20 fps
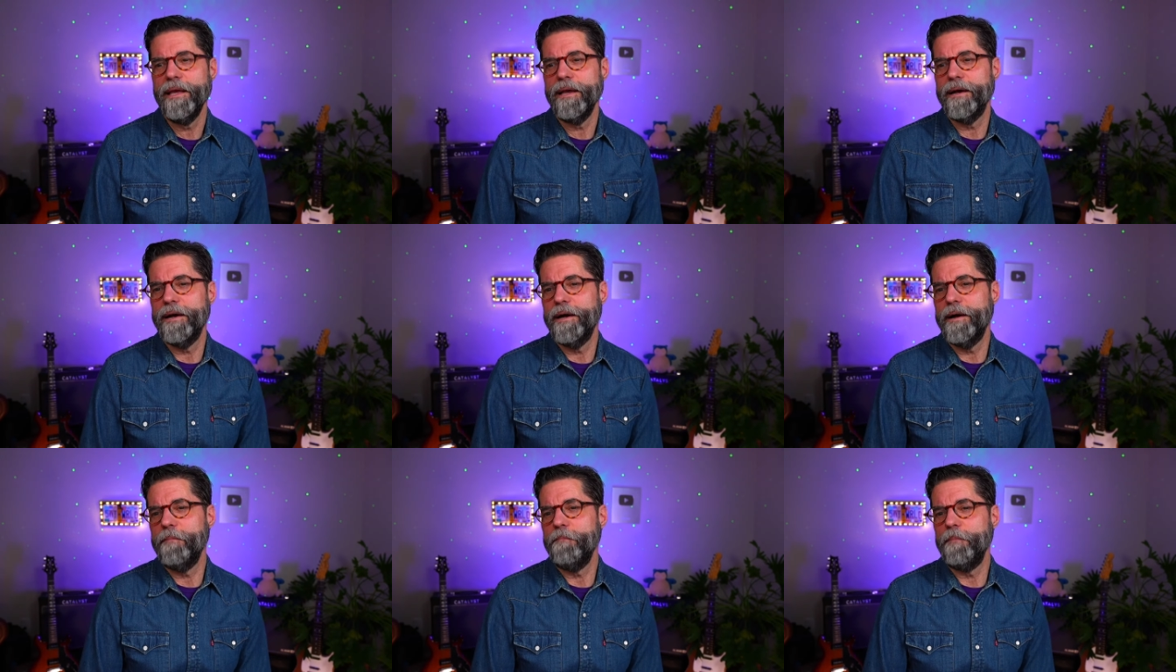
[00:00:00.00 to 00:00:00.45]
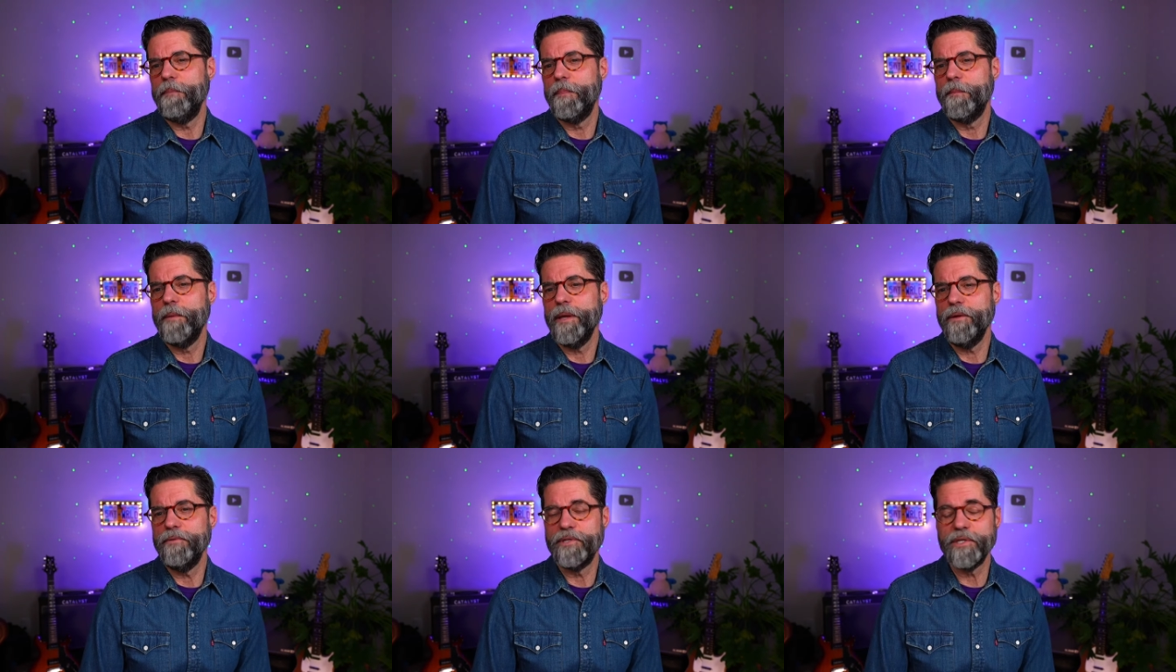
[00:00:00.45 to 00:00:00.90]

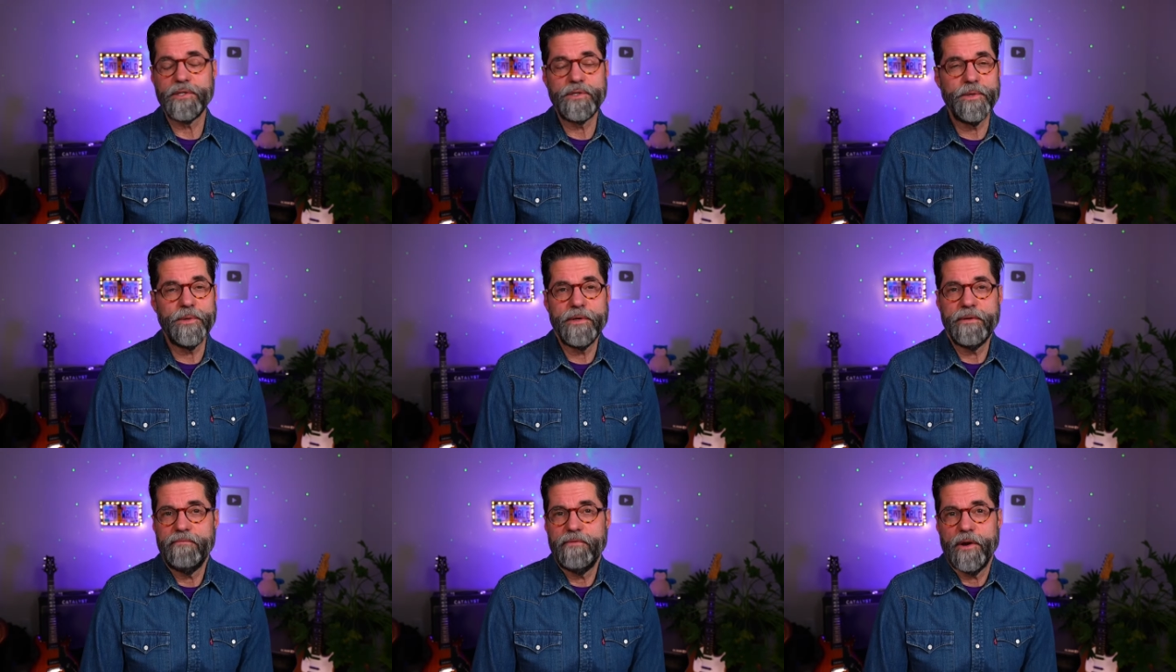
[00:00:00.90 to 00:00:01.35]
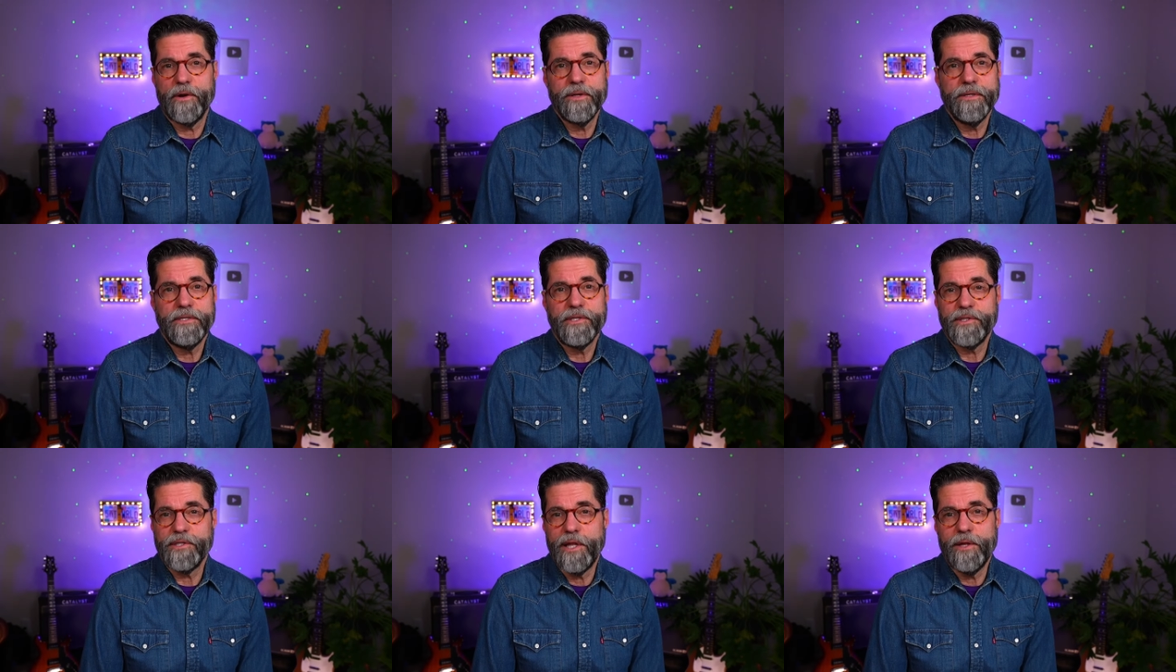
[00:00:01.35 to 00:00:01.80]
He would just do it very
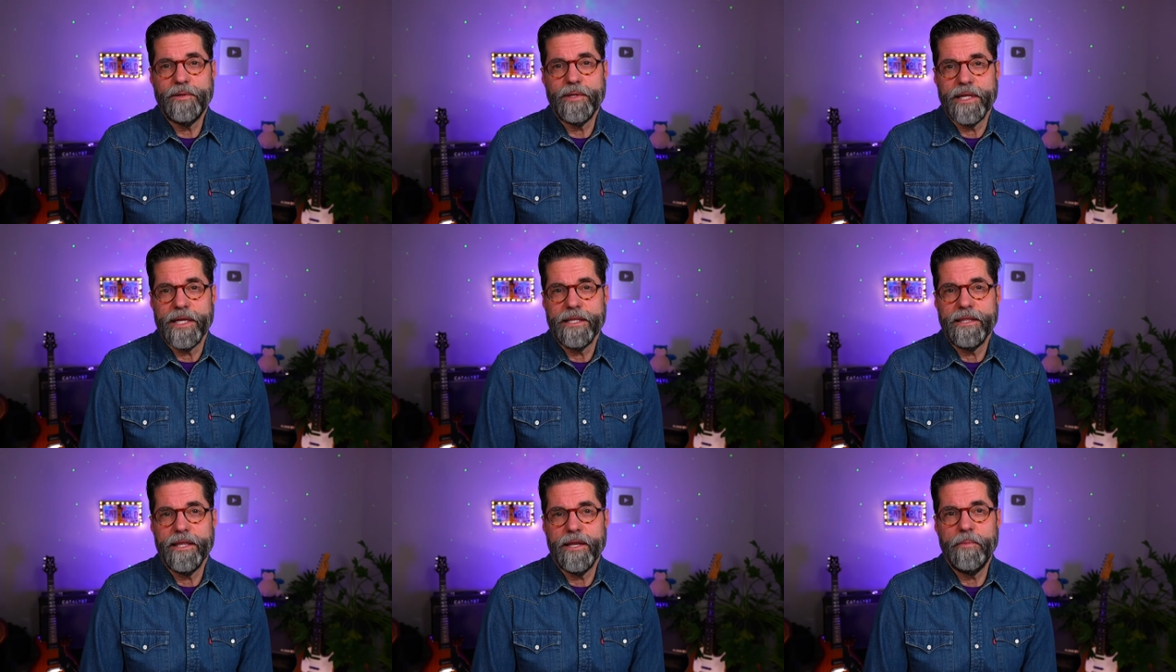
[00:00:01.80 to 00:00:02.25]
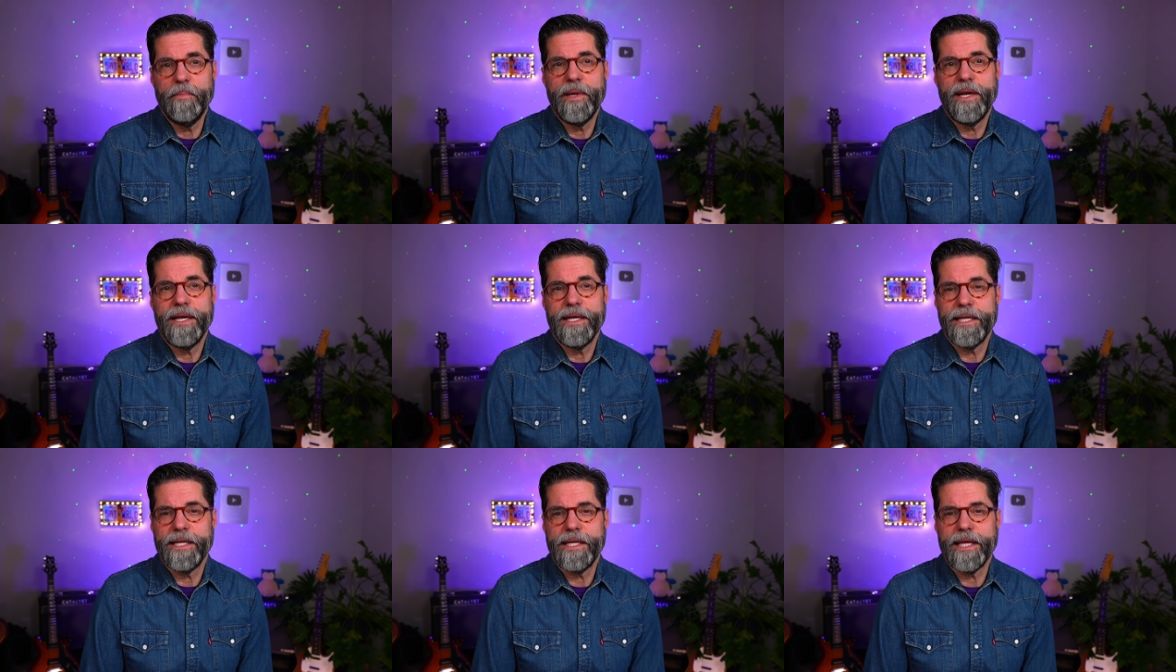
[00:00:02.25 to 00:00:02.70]
slowly, a little
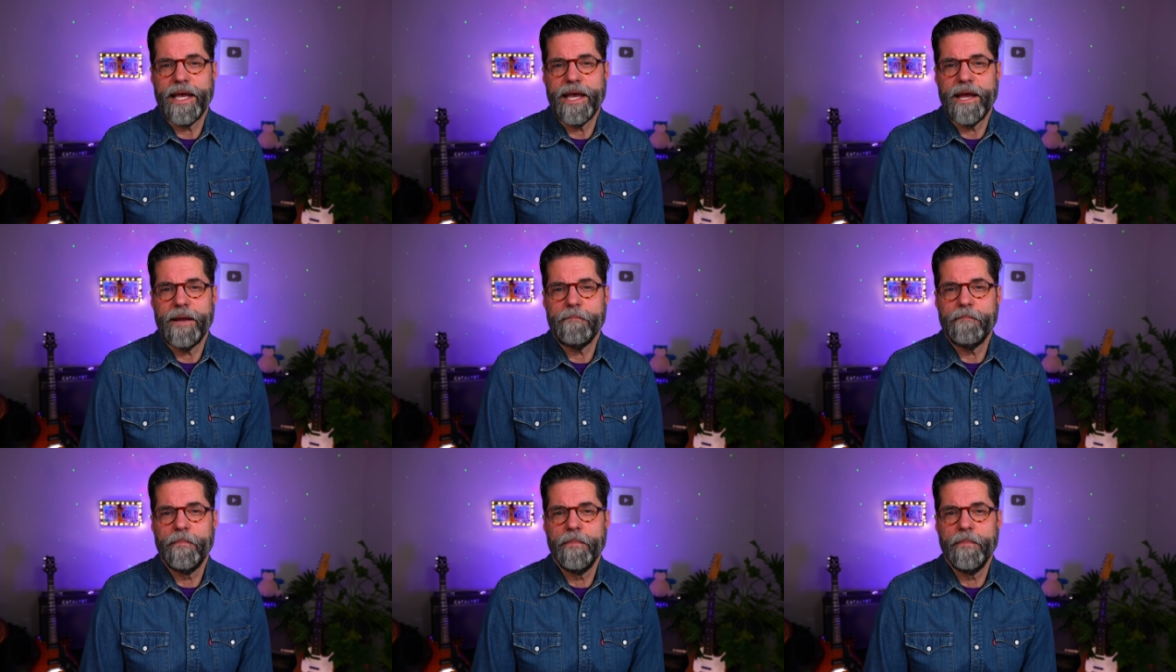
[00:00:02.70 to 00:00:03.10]
bit at a time.